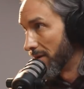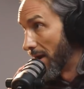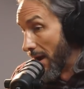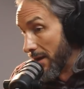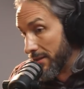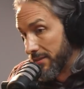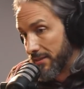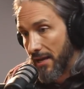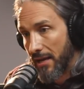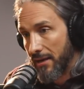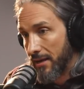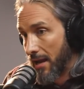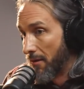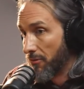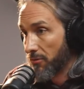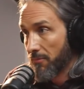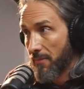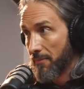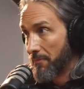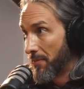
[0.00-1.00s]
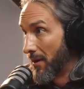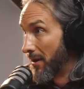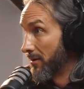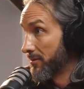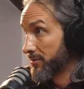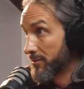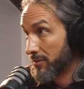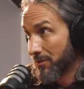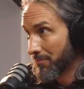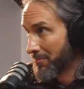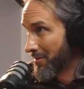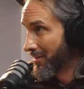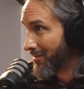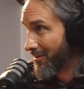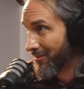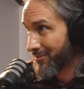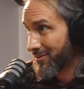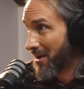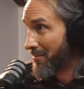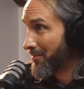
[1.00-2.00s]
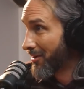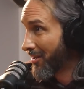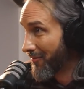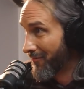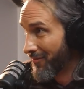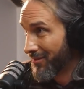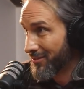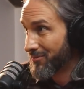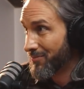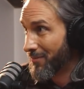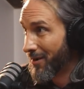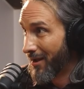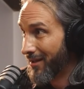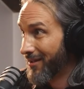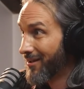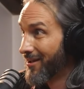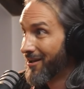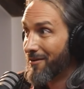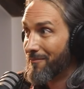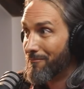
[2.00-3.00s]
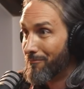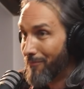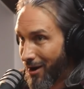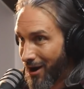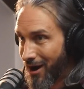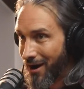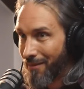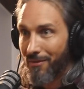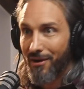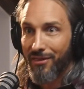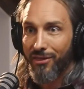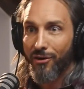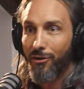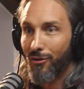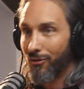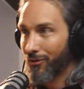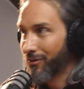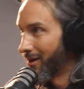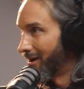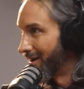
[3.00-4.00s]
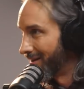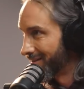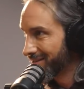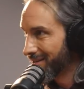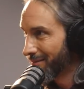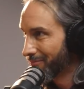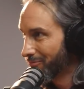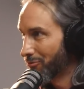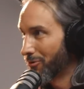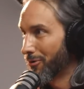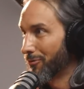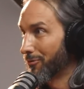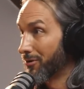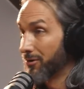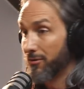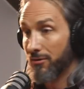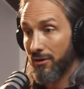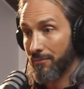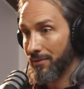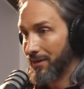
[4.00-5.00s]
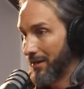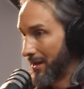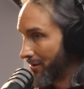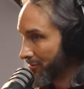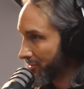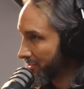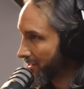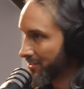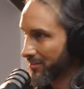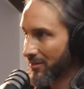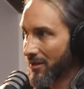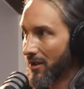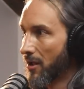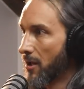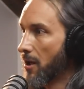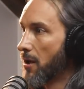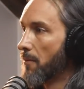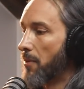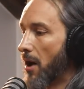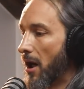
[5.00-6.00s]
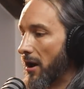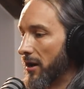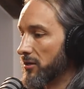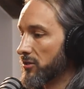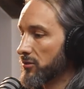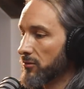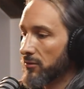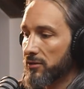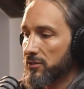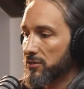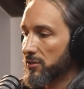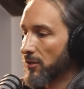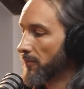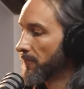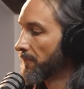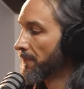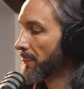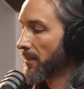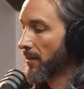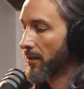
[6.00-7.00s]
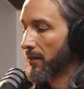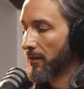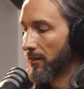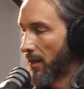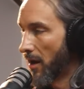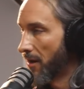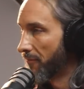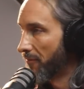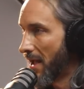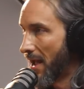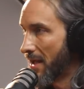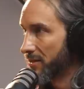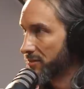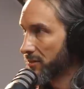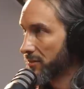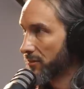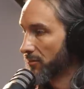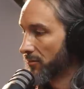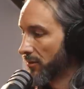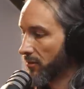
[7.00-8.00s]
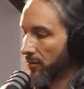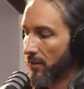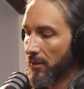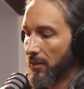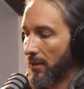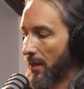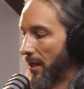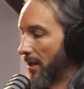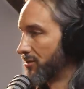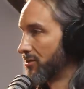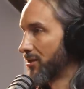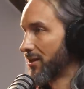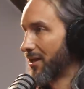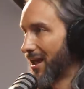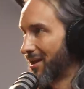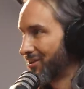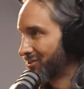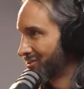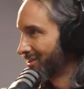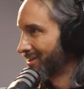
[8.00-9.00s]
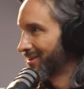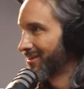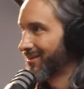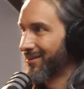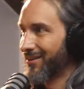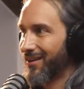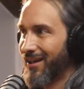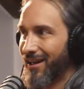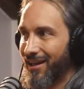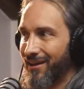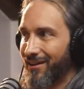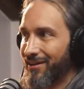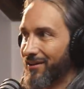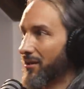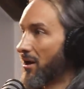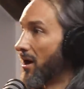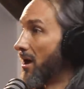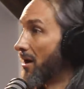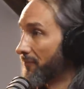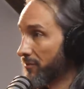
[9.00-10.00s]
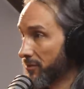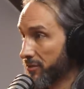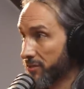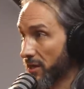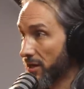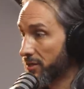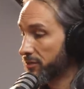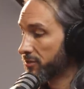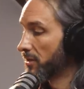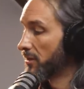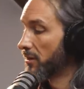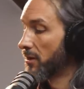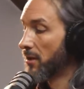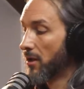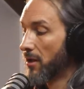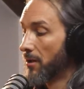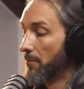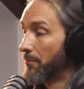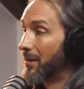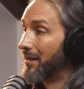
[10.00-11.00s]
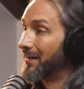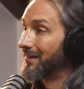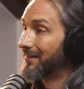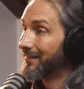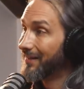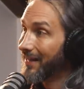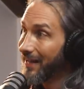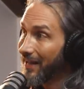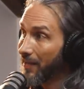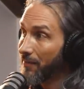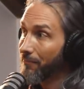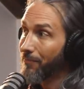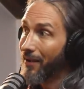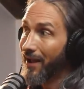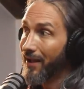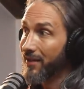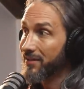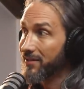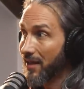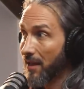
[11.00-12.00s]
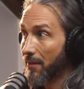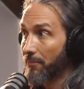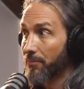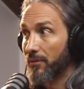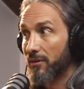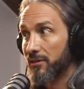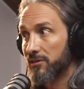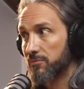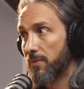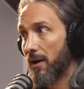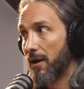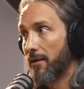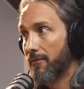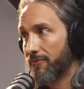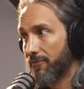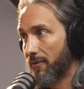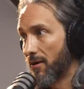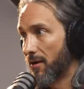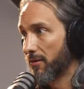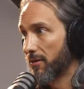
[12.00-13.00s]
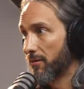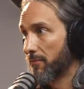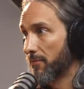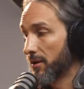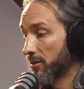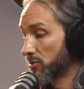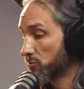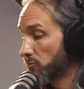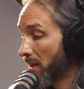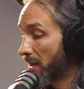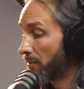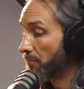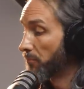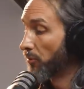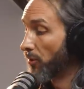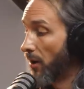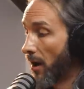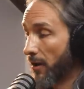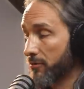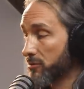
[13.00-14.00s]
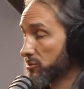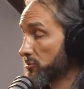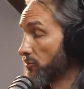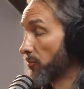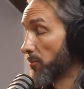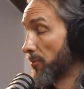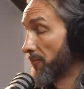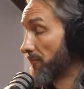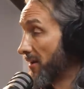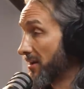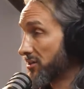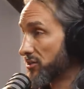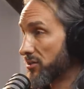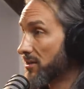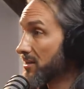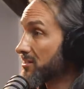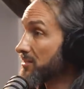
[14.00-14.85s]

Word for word: I sat down with my parents. It took me a long time to convince my mom on the whole concept of what we're doing, but now she's bought into it. So a lot of it has to do with education and conversation, but leading by example is by far the biggest way, and progress over perfection.